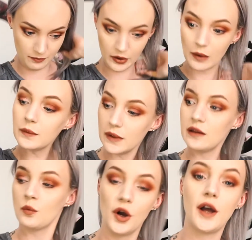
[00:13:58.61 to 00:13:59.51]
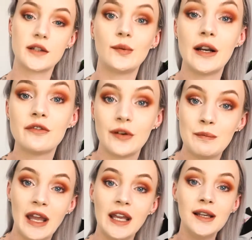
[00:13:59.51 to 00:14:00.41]
probably the worst one for
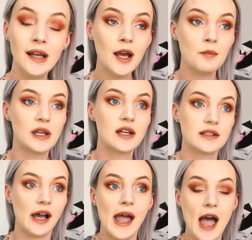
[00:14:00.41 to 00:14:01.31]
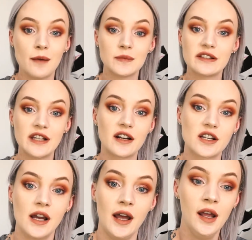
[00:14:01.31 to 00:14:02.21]
me because I am
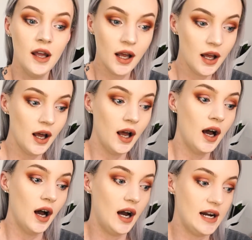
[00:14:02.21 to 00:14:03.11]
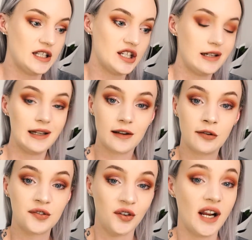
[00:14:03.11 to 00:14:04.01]
such a hygienic
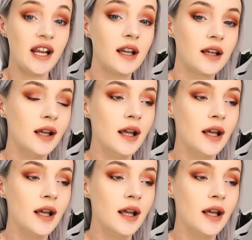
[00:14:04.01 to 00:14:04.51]
freak,